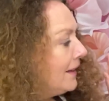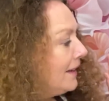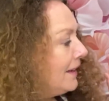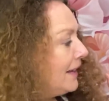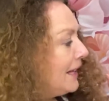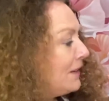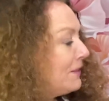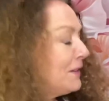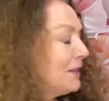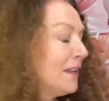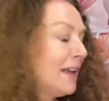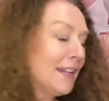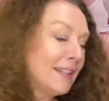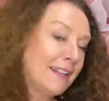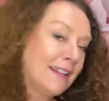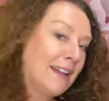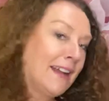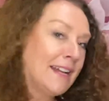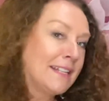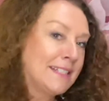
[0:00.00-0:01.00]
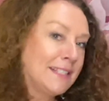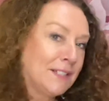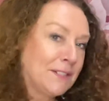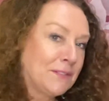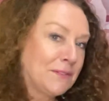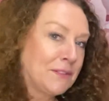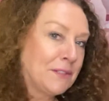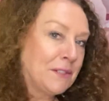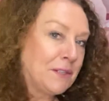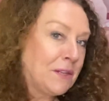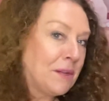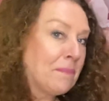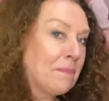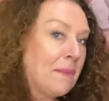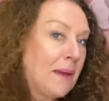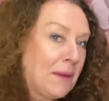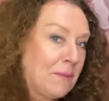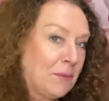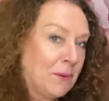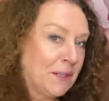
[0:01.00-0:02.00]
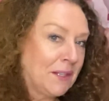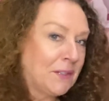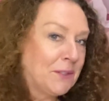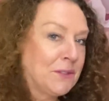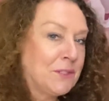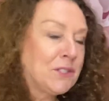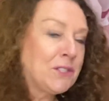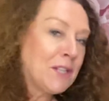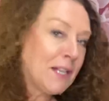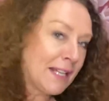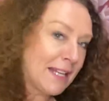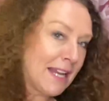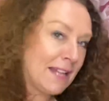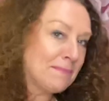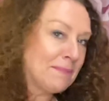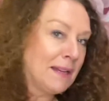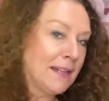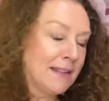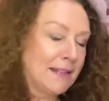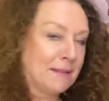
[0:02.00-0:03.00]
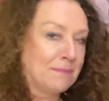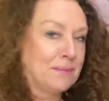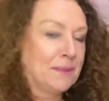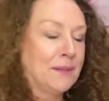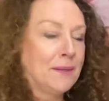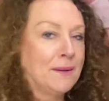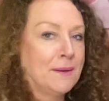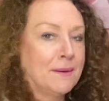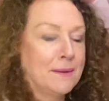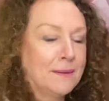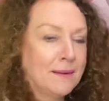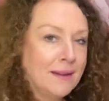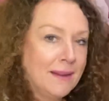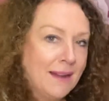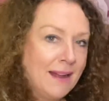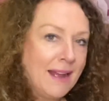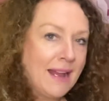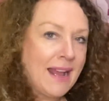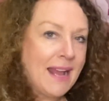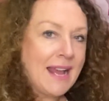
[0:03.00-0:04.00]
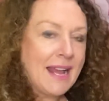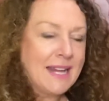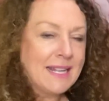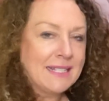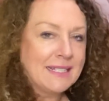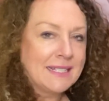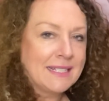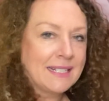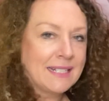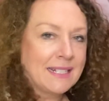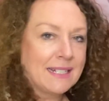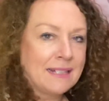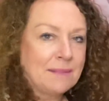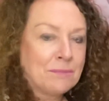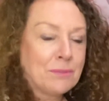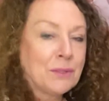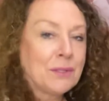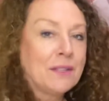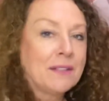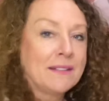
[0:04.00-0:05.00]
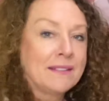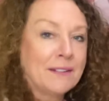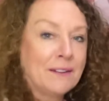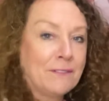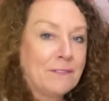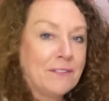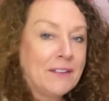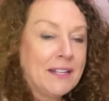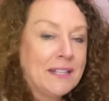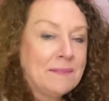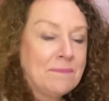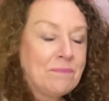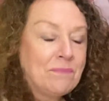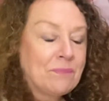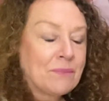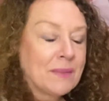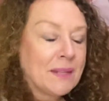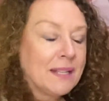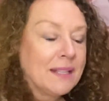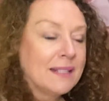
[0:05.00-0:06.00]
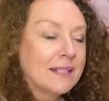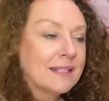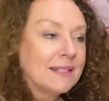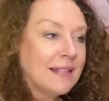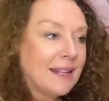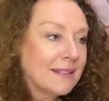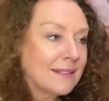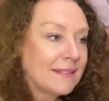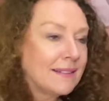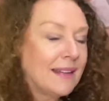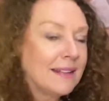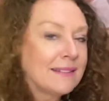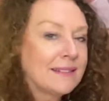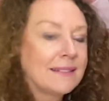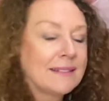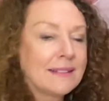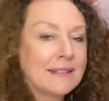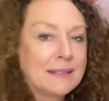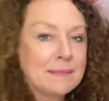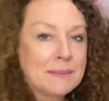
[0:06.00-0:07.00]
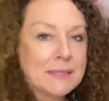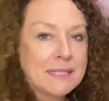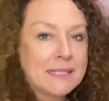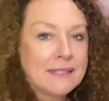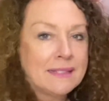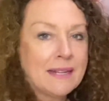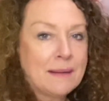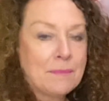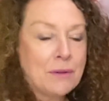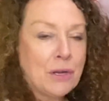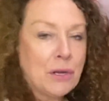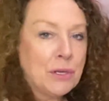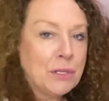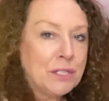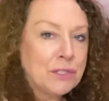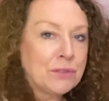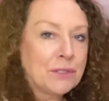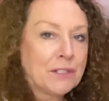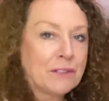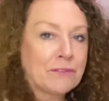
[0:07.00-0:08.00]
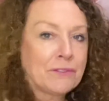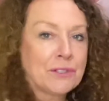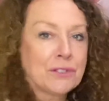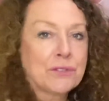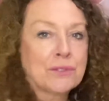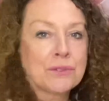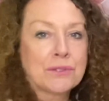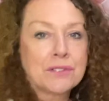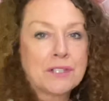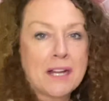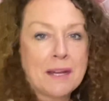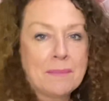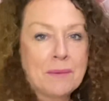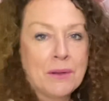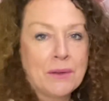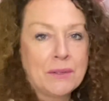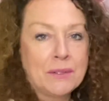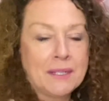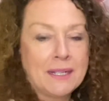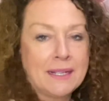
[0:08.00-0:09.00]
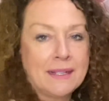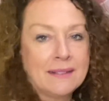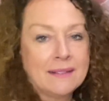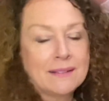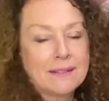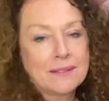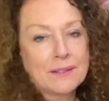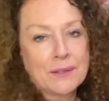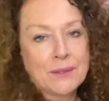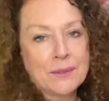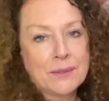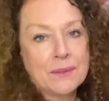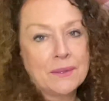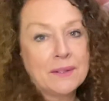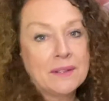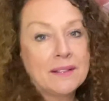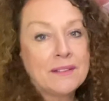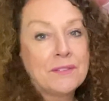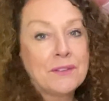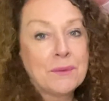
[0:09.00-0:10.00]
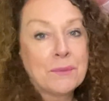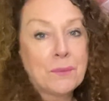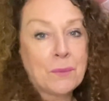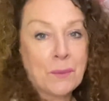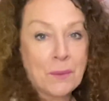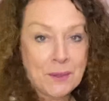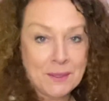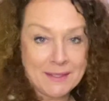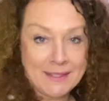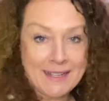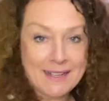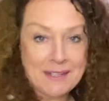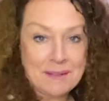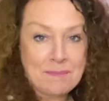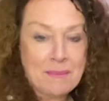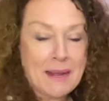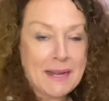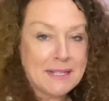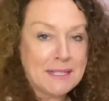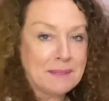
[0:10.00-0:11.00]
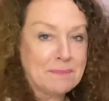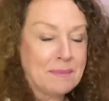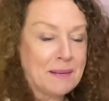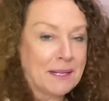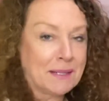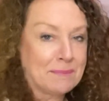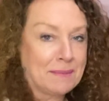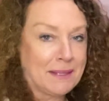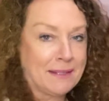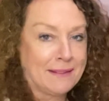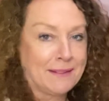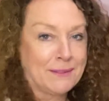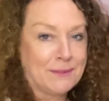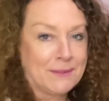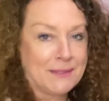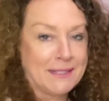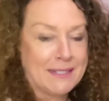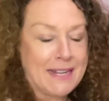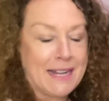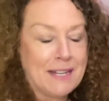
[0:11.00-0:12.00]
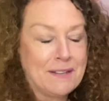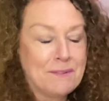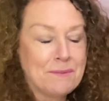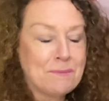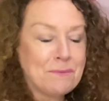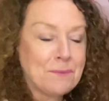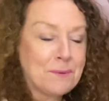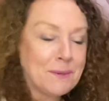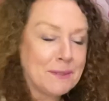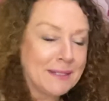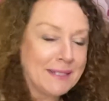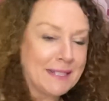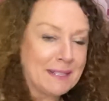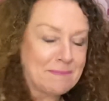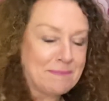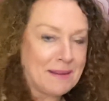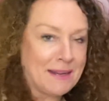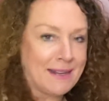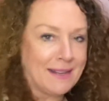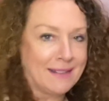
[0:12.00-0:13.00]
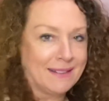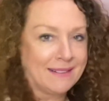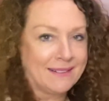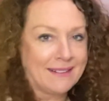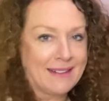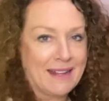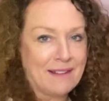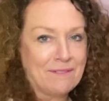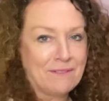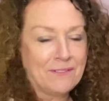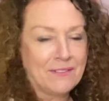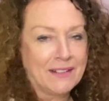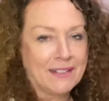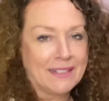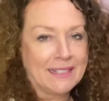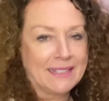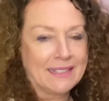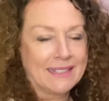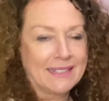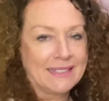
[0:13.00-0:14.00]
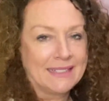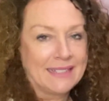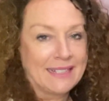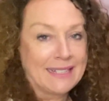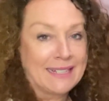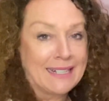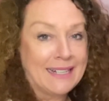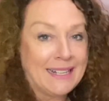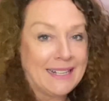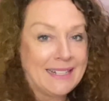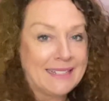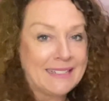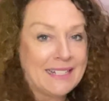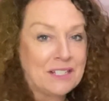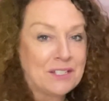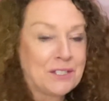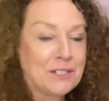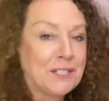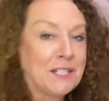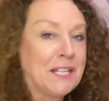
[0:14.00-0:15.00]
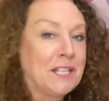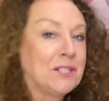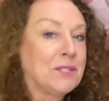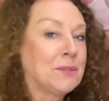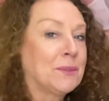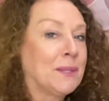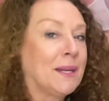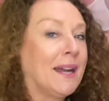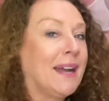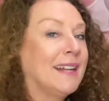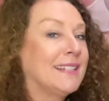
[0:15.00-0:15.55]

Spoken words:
if you like the idea of it, you may want to go and check out my link below and book yourself in. Class sizes are limited. I'm only doing it for a short time only. So if you want to get your painting bugbears sorted out, you want to get past that feeling that you can't and turn it into a I